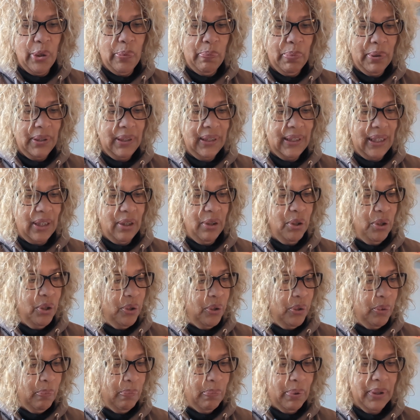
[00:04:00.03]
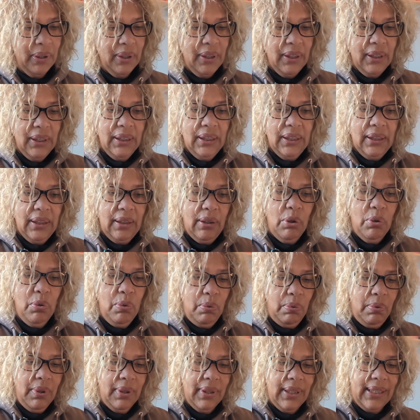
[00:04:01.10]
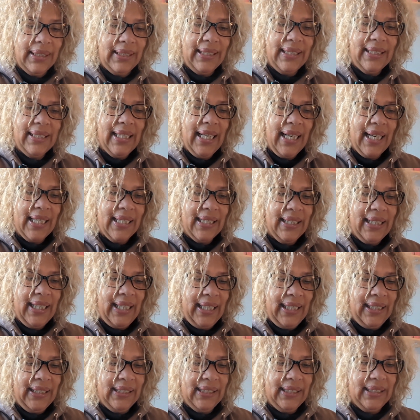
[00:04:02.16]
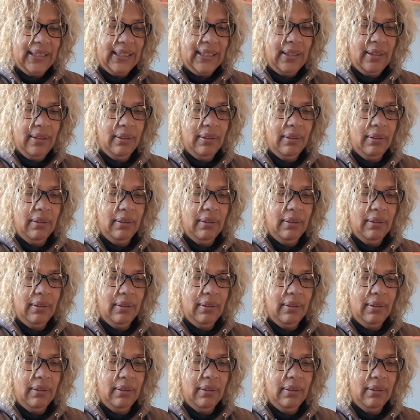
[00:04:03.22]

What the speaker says: opened it up. Oh, I did like this.